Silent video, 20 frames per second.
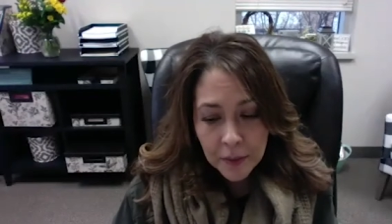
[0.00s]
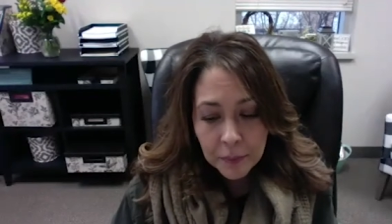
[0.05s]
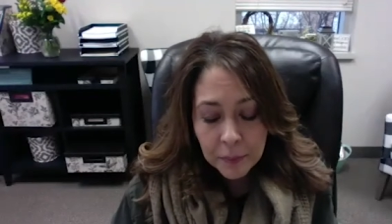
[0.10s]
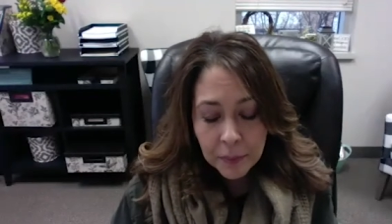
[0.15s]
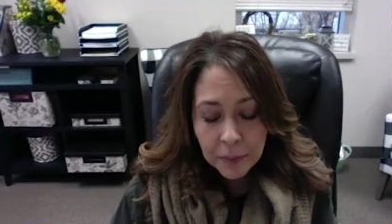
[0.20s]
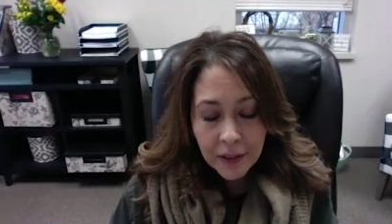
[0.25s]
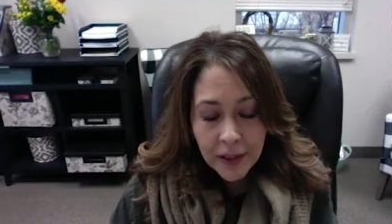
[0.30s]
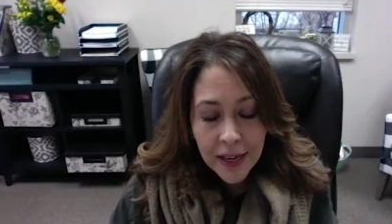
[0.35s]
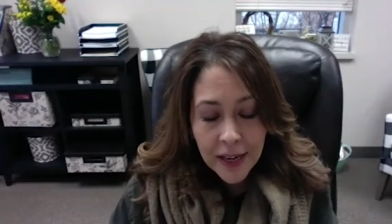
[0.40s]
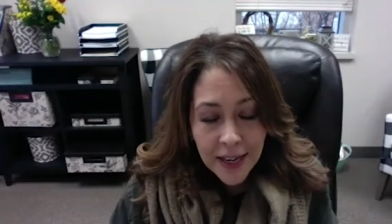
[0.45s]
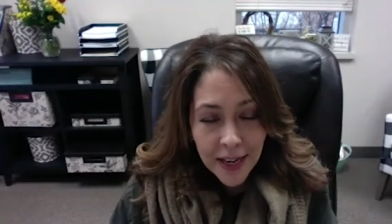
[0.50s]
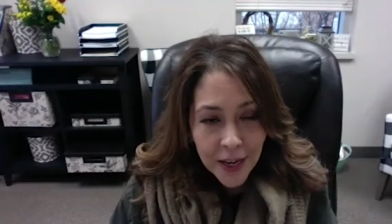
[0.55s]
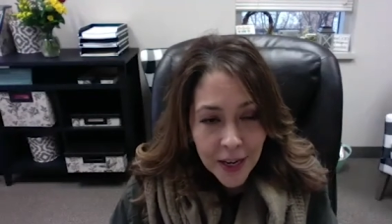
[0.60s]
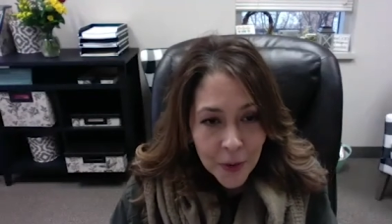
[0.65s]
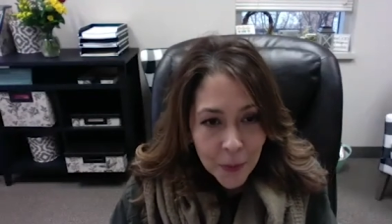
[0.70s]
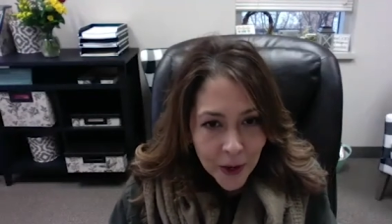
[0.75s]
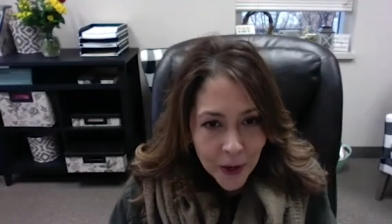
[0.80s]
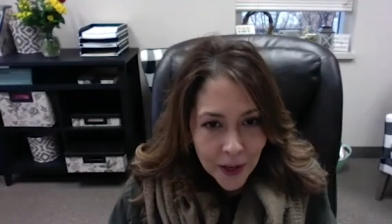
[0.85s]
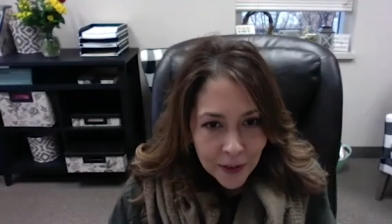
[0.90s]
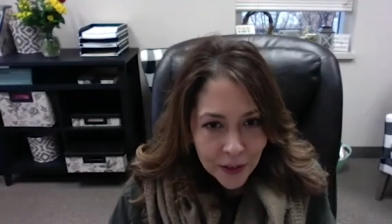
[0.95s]

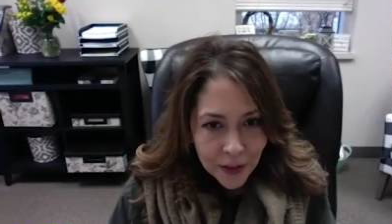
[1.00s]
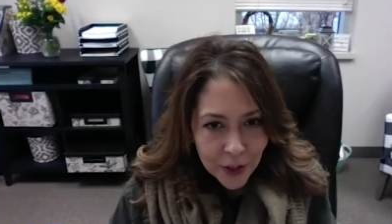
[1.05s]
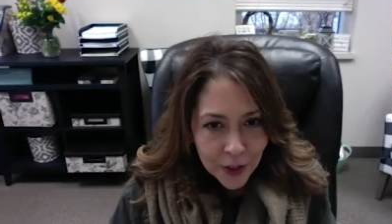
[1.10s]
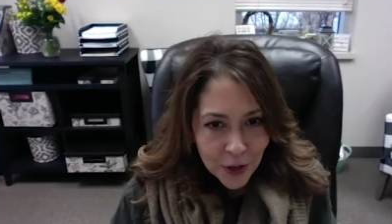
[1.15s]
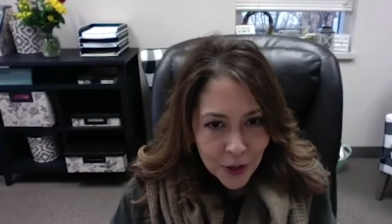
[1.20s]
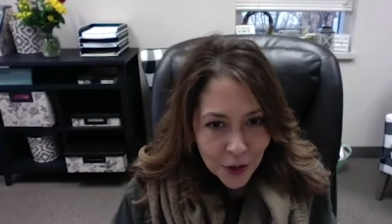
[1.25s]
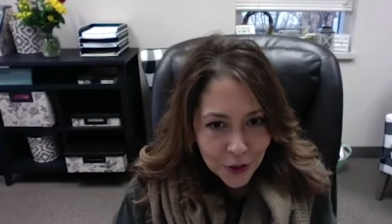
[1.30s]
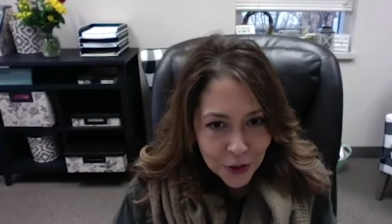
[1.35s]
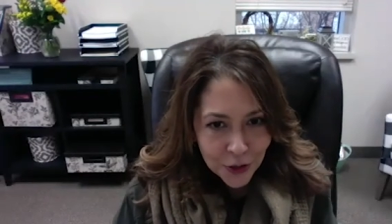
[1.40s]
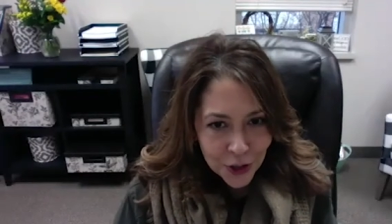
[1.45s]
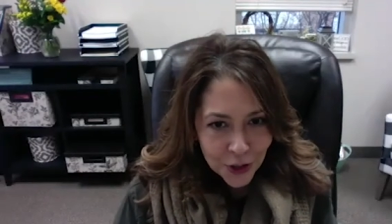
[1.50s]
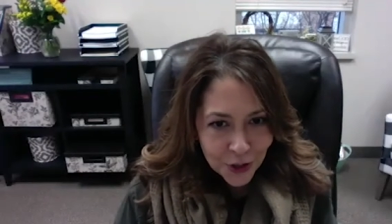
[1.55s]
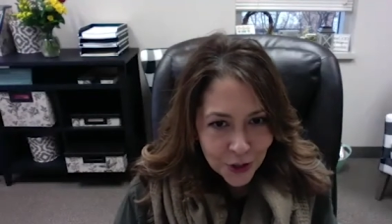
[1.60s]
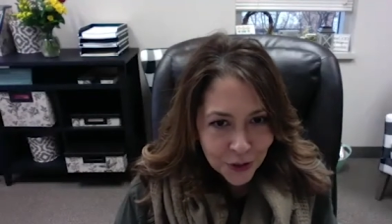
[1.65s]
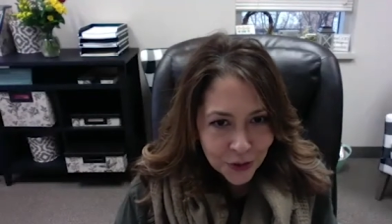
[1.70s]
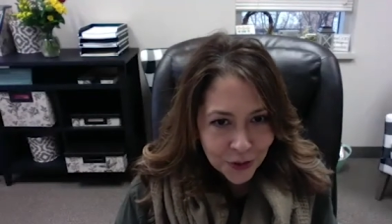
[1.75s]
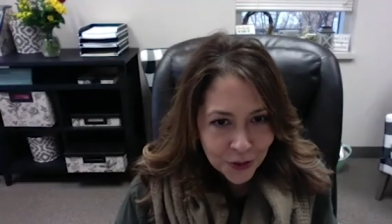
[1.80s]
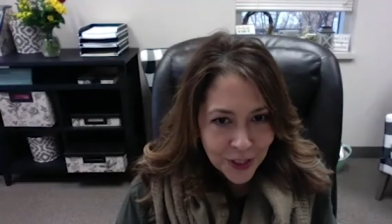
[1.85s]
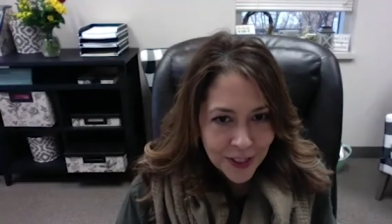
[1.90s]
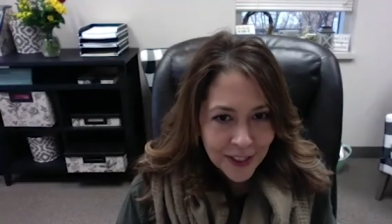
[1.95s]
pleading with adult
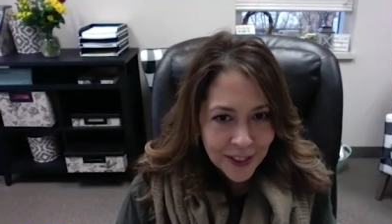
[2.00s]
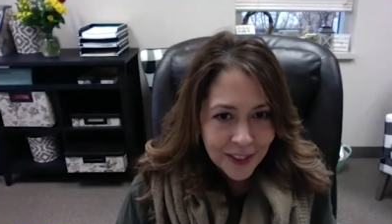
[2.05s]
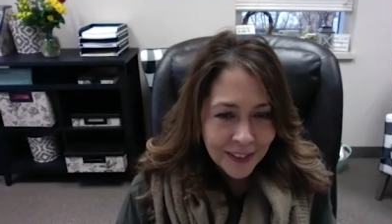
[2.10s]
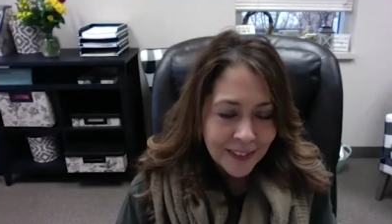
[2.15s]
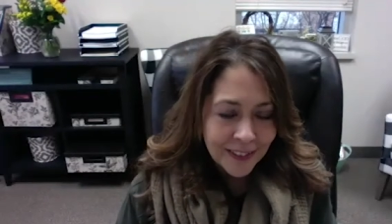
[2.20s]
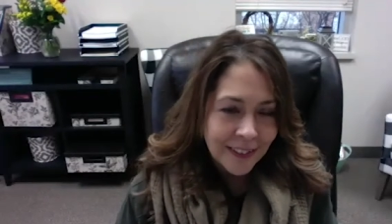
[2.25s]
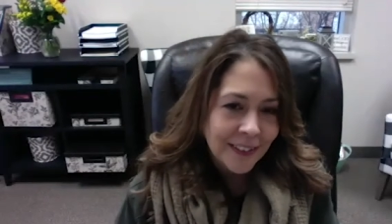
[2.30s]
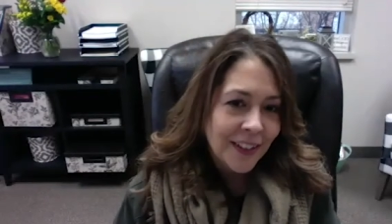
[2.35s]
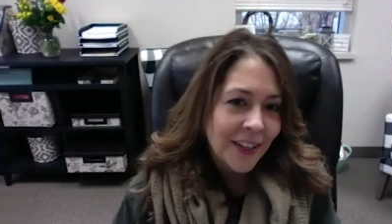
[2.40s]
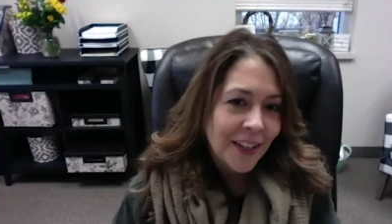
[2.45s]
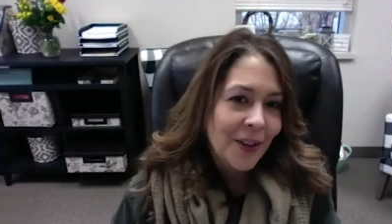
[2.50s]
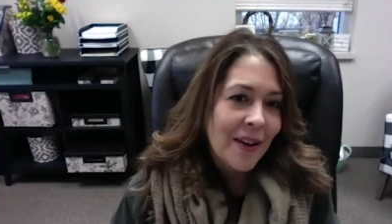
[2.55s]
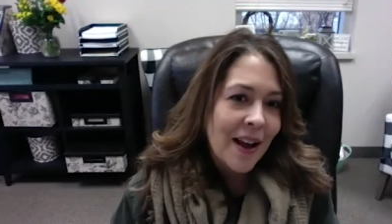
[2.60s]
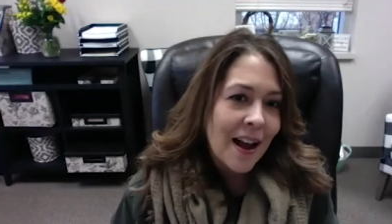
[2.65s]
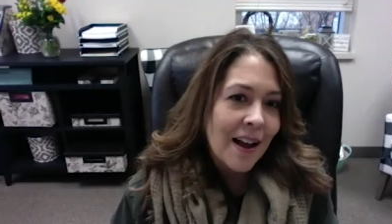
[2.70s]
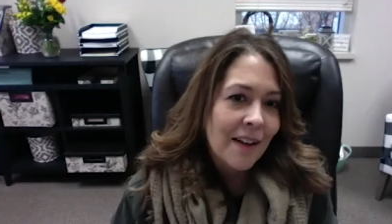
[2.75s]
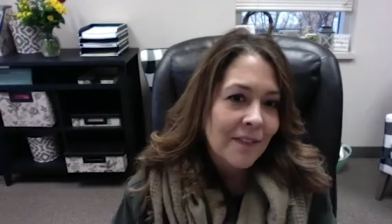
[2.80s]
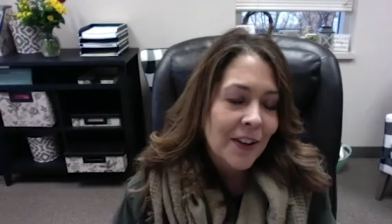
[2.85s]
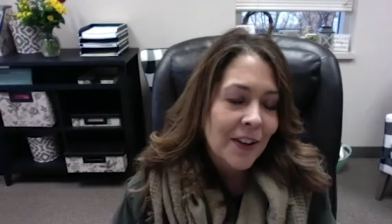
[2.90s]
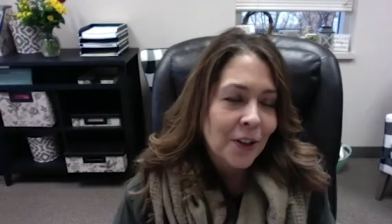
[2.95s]
children who
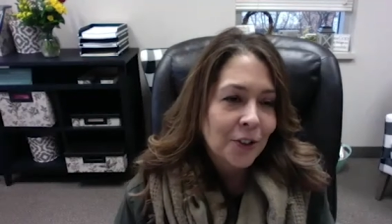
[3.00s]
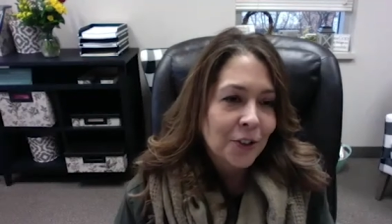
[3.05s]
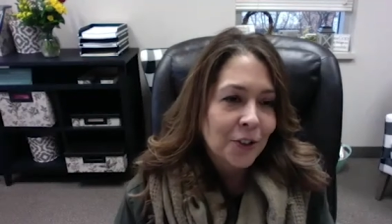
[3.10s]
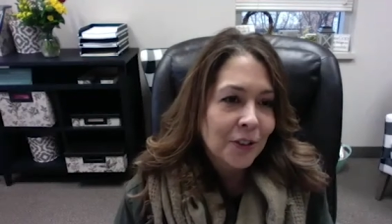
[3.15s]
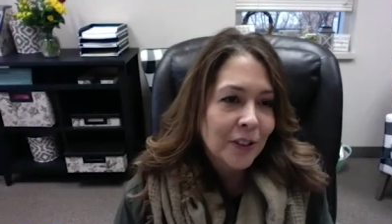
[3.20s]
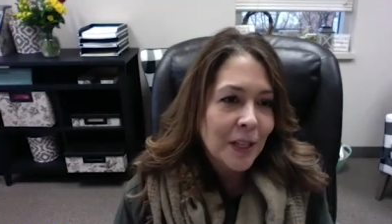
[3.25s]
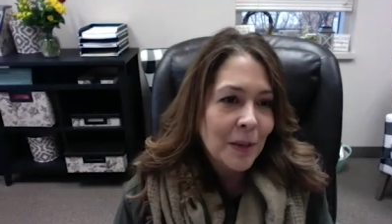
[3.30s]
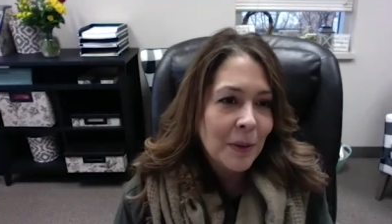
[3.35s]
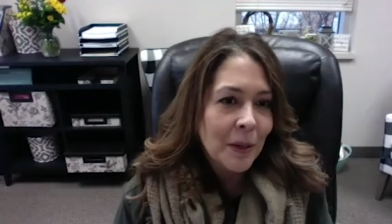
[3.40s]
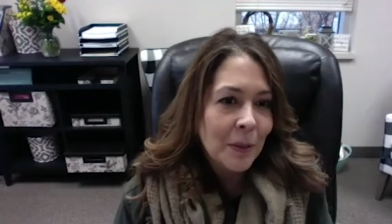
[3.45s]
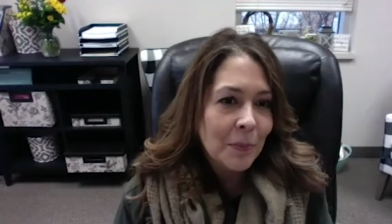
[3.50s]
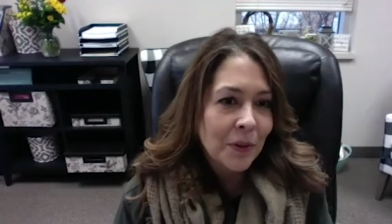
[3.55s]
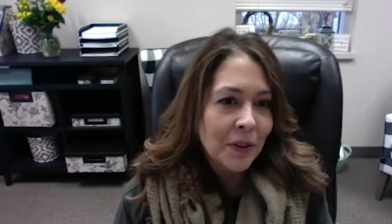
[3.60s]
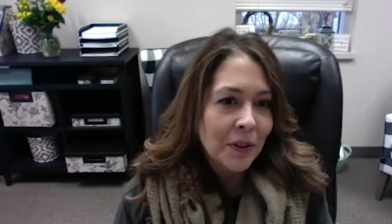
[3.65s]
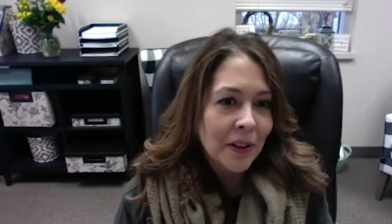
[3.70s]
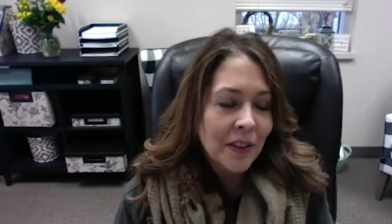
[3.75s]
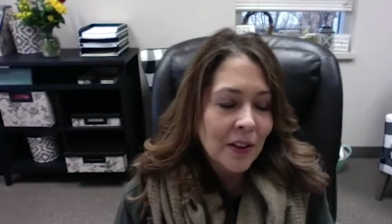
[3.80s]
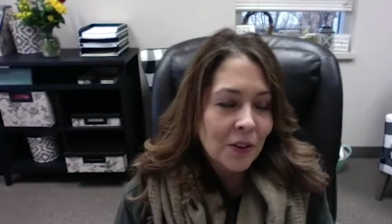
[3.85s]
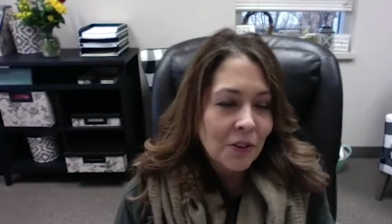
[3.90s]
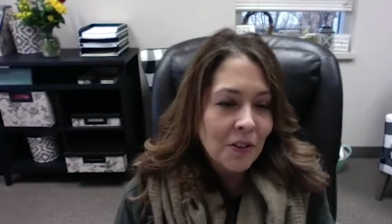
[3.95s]
have elderly people
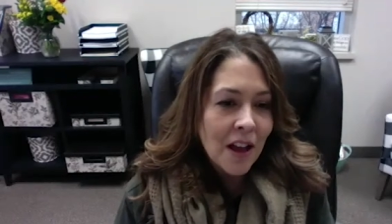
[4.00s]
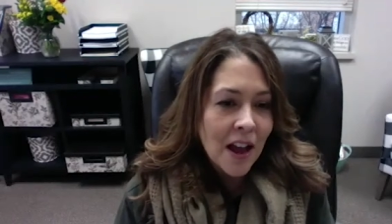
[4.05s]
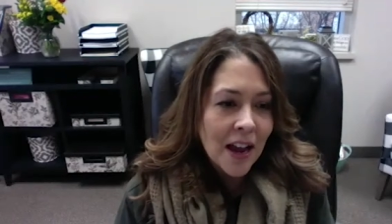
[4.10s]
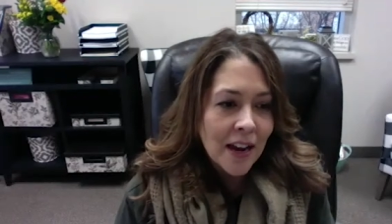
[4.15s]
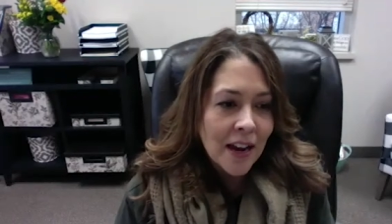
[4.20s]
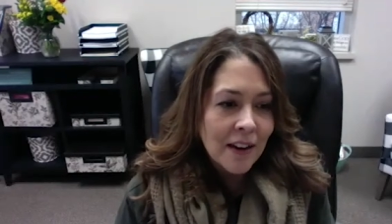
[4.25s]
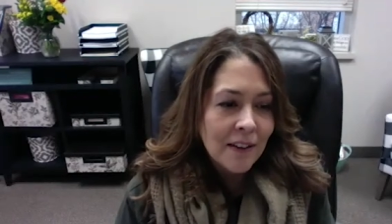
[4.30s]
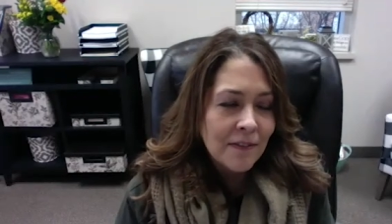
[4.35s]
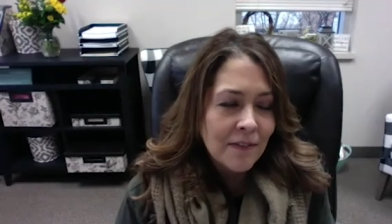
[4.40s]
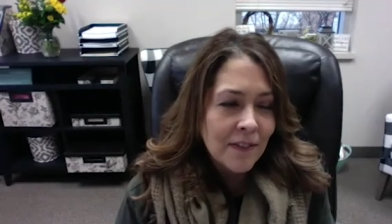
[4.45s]
in their life.